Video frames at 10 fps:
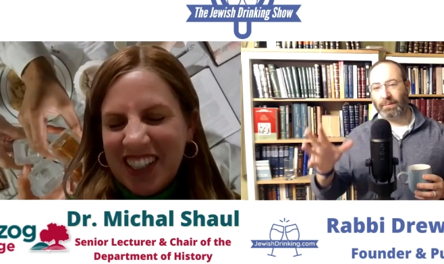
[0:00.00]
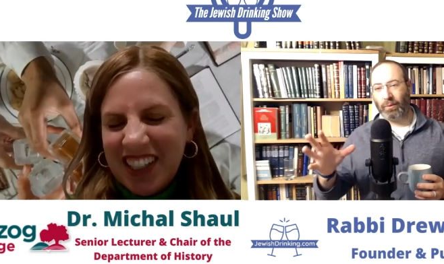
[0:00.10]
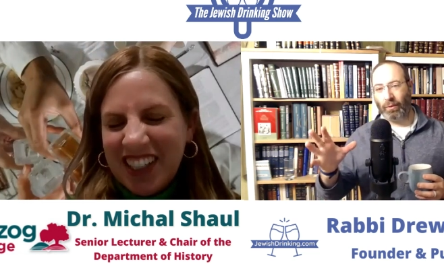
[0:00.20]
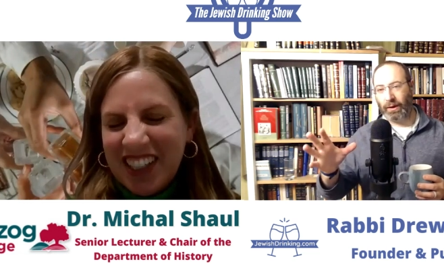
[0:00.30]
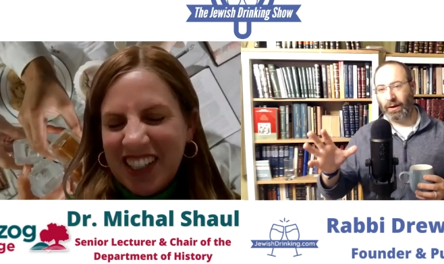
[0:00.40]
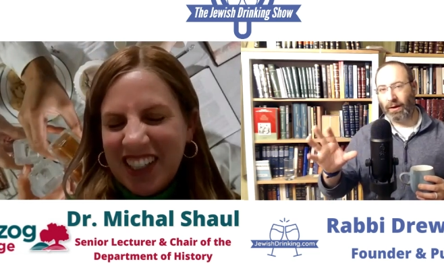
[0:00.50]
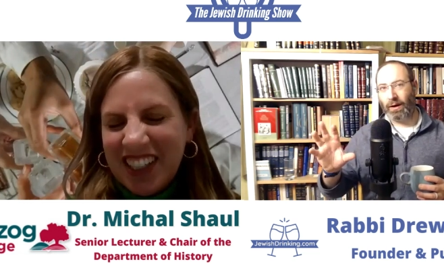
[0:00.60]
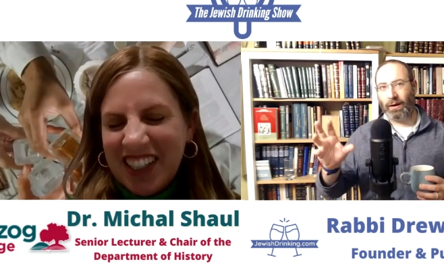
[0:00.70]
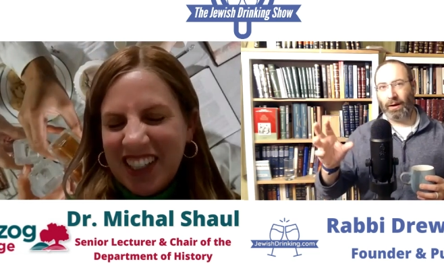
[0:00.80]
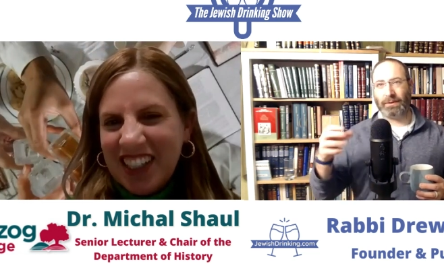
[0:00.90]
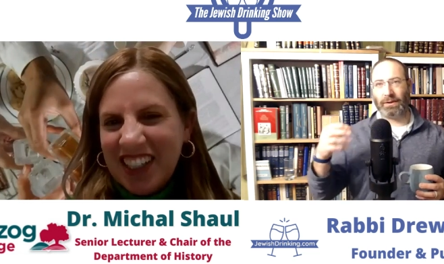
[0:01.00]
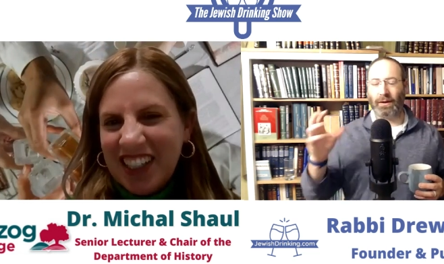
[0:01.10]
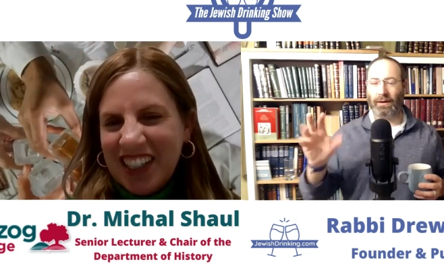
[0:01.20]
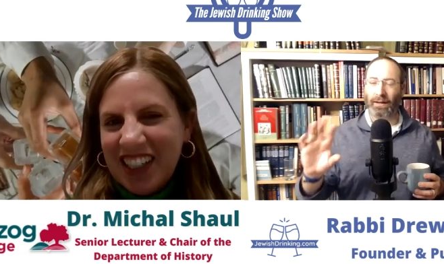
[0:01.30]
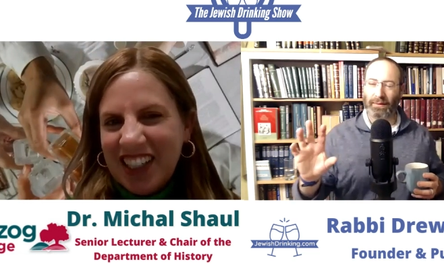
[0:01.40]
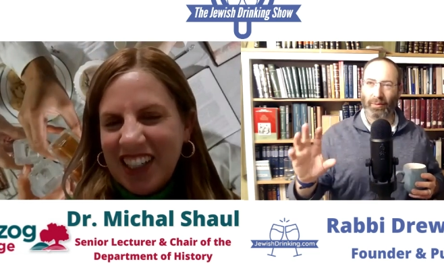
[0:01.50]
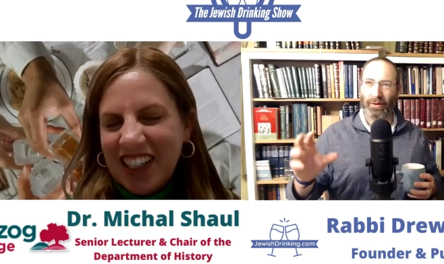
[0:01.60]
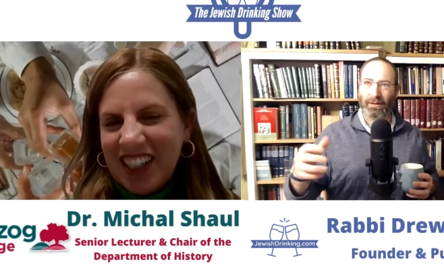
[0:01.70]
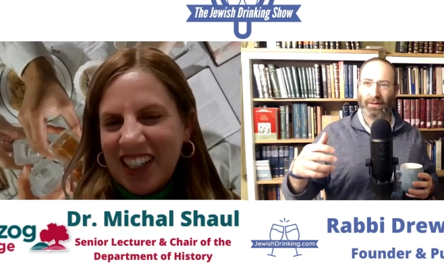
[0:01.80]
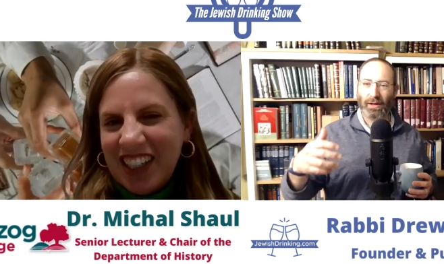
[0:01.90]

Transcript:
Speaker 1: point. Uh, uh, I'm sorry, not the point.